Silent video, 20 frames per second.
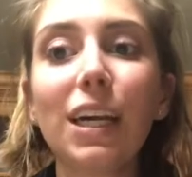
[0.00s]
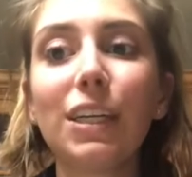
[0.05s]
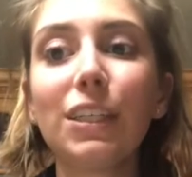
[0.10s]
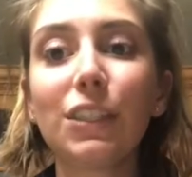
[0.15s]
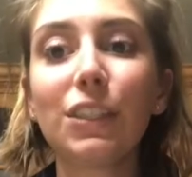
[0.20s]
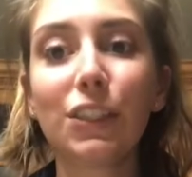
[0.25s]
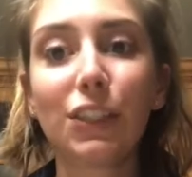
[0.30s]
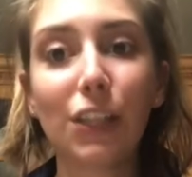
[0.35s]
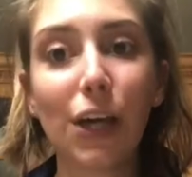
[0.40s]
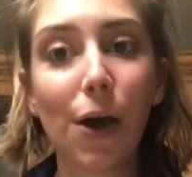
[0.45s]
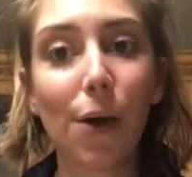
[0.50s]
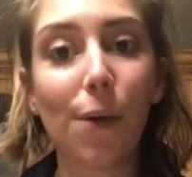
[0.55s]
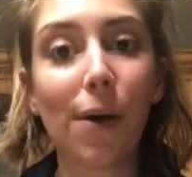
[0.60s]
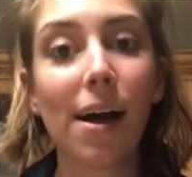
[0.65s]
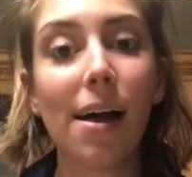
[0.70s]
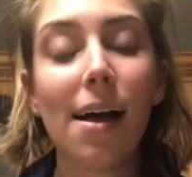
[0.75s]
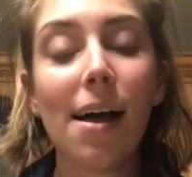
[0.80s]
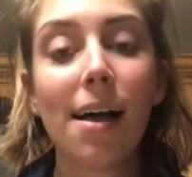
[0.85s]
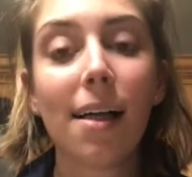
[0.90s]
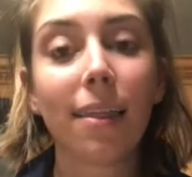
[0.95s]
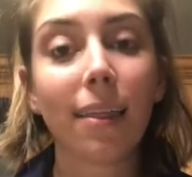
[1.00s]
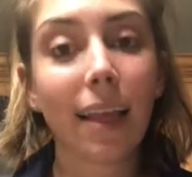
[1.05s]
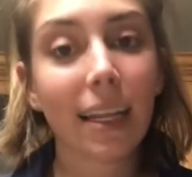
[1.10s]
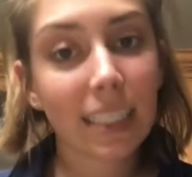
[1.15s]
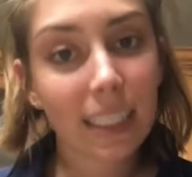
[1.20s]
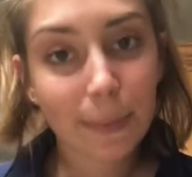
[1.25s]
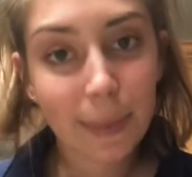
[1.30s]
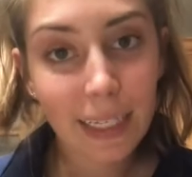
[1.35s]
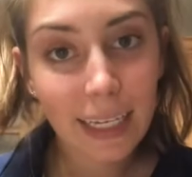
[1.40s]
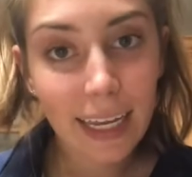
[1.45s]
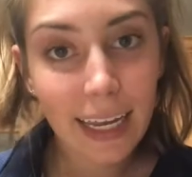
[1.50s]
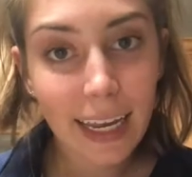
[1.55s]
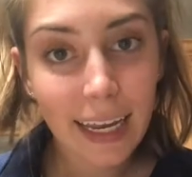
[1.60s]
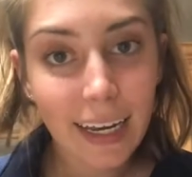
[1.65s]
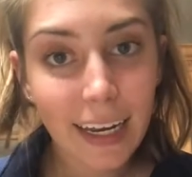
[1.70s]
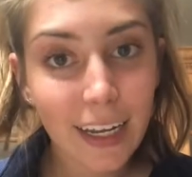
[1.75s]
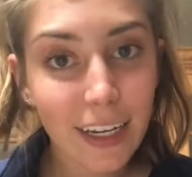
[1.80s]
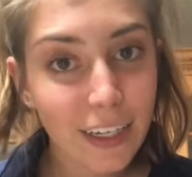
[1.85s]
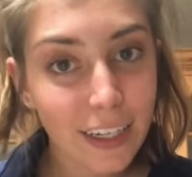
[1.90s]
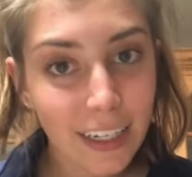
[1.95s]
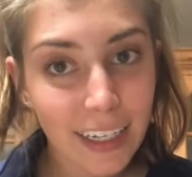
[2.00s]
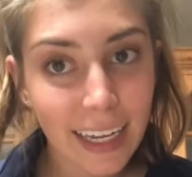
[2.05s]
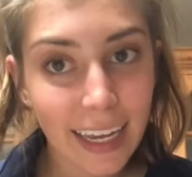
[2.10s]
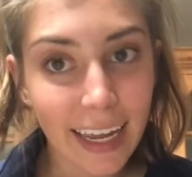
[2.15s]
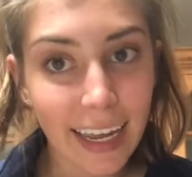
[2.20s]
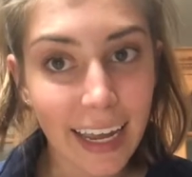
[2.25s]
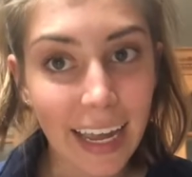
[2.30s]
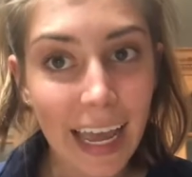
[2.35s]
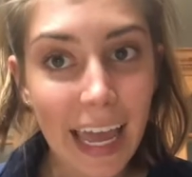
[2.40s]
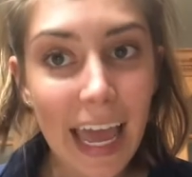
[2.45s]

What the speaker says: So let's begin cooking.